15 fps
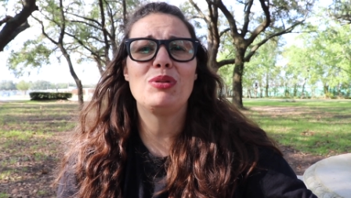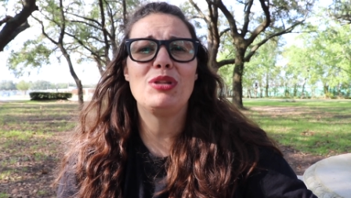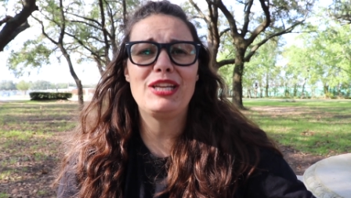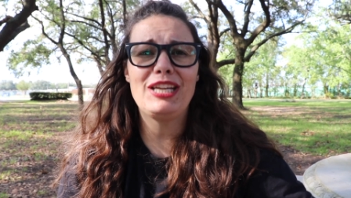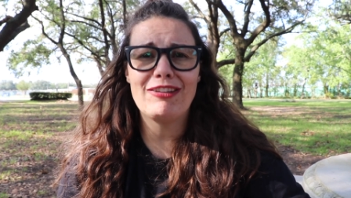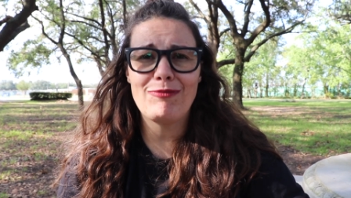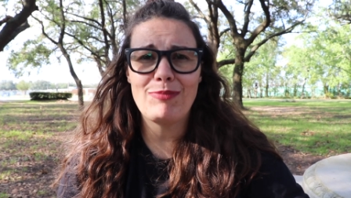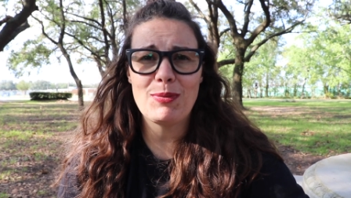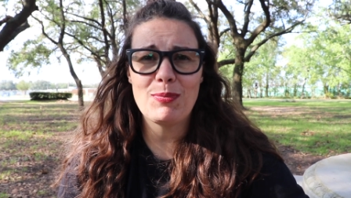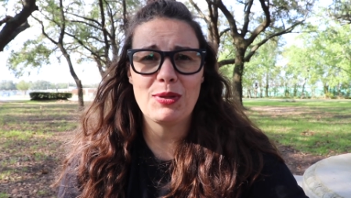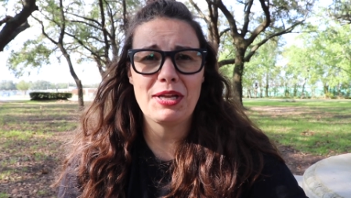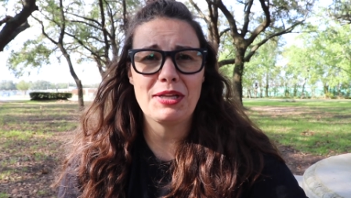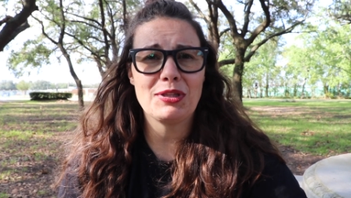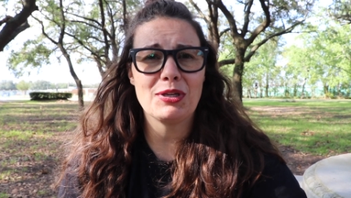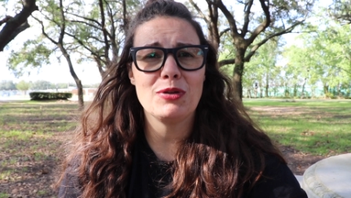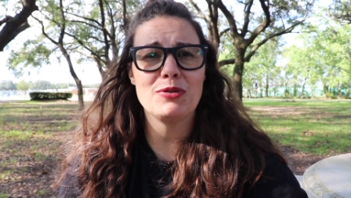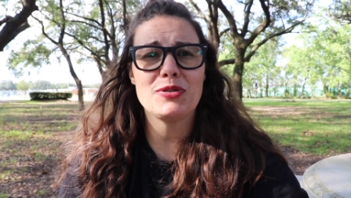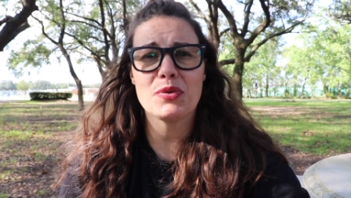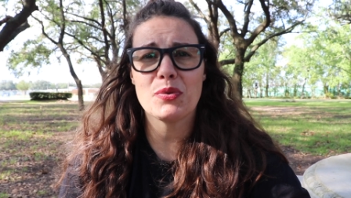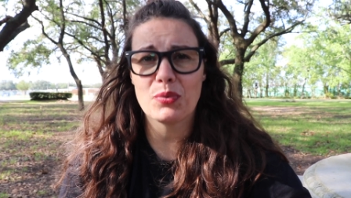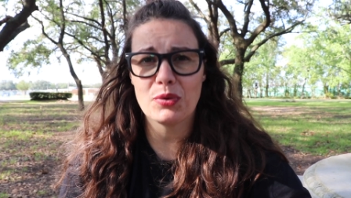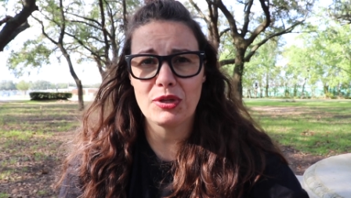plenty of people out there who
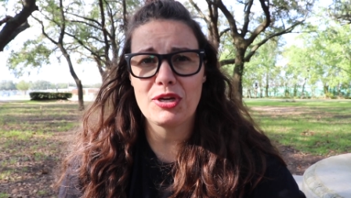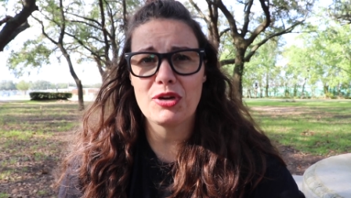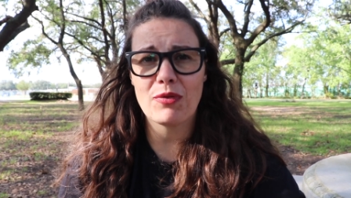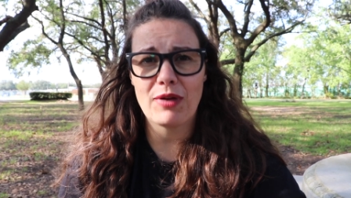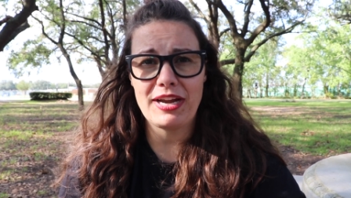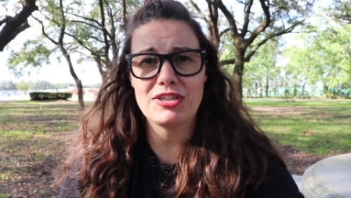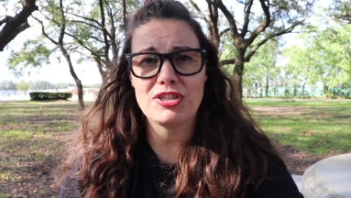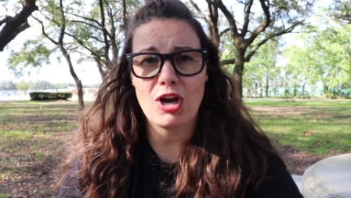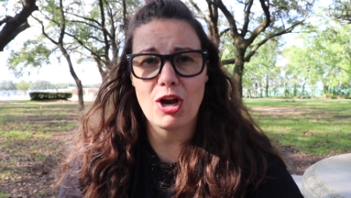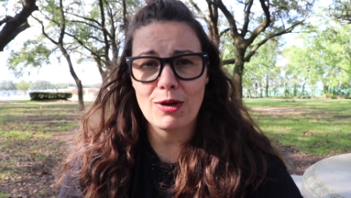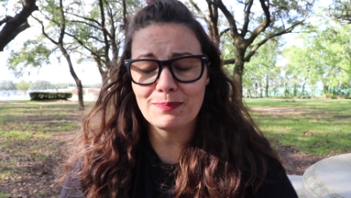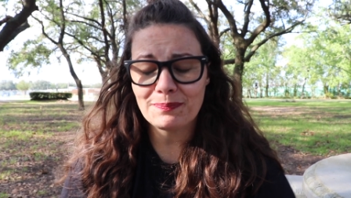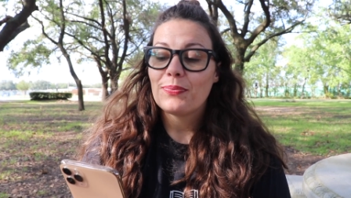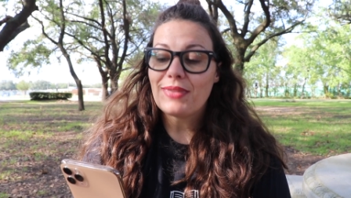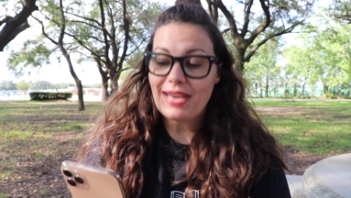do a really great job.